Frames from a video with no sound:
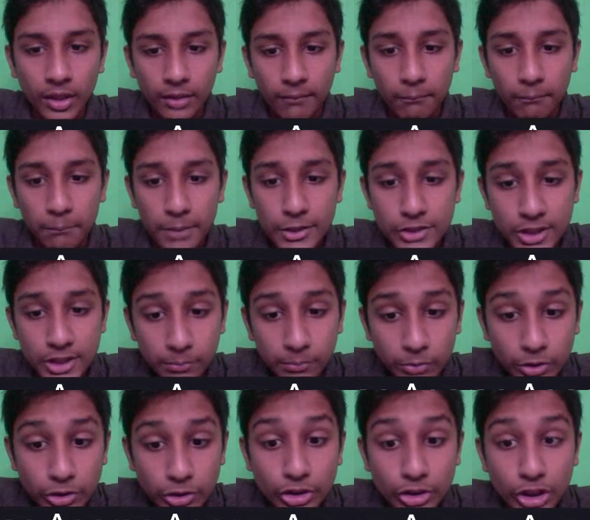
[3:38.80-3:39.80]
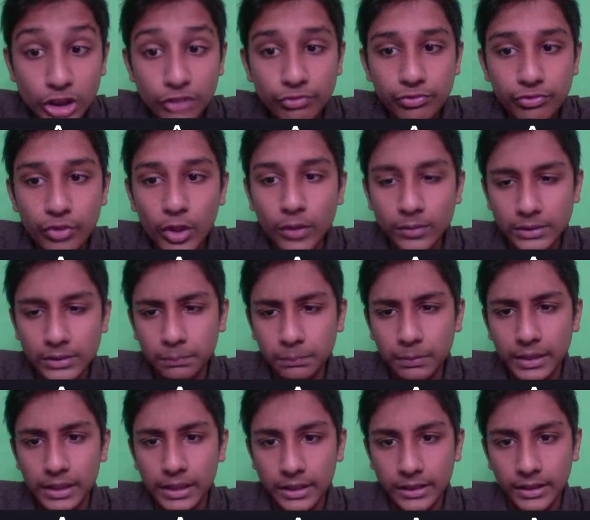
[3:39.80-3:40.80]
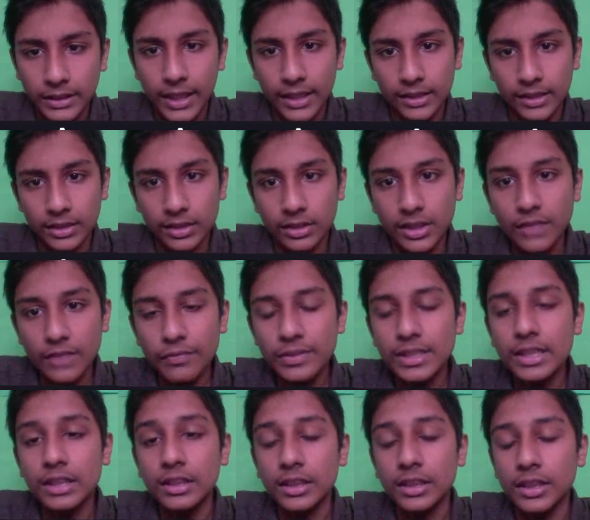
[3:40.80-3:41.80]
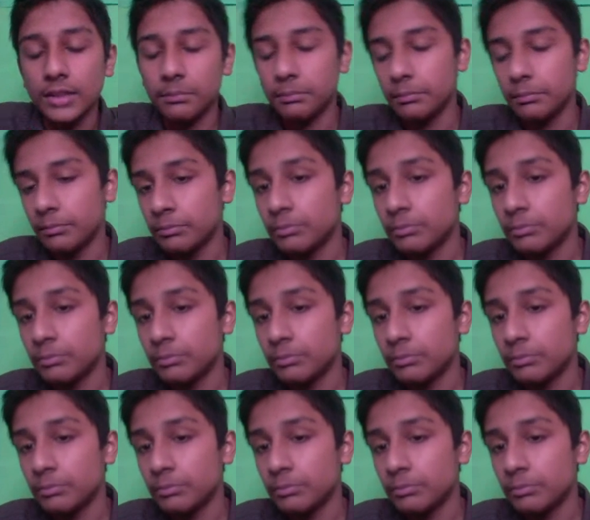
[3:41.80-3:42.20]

Bishop to g4 was played, and definitely